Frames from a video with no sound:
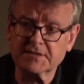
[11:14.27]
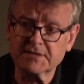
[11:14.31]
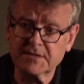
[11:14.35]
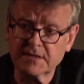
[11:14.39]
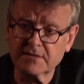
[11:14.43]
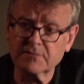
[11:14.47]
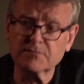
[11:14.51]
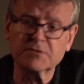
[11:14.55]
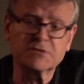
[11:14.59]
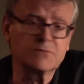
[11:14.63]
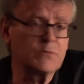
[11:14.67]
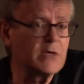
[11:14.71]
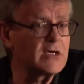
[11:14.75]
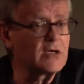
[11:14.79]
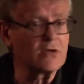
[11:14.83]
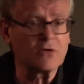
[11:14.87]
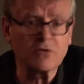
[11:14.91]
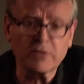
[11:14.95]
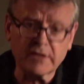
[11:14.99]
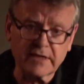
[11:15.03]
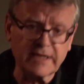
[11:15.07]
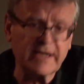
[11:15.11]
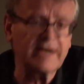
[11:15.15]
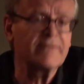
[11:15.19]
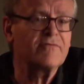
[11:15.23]
In other words, we could look
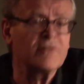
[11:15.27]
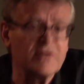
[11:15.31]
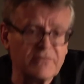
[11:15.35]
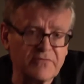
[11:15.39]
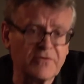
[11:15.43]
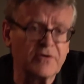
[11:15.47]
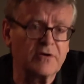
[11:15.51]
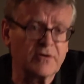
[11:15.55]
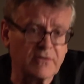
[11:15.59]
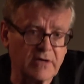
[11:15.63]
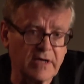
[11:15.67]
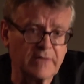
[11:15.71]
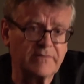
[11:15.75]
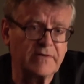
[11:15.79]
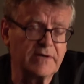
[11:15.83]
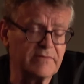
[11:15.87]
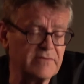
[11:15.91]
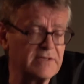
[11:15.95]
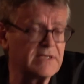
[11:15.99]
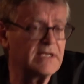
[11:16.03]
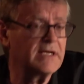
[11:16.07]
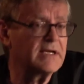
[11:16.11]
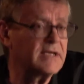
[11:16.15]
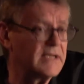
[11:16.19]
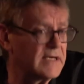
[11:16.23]
at every photograph ever
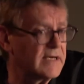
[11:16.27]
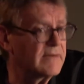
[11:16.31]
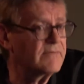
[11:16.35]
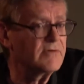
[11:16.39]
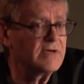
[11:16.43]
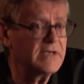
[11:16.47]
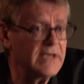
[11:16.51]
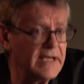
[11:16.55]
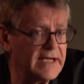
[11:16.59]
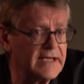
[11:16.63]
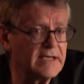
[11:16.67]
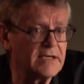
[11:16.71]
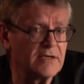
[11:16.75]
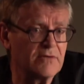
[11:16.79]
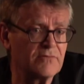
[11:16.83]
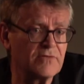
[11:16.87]
taken, every negative.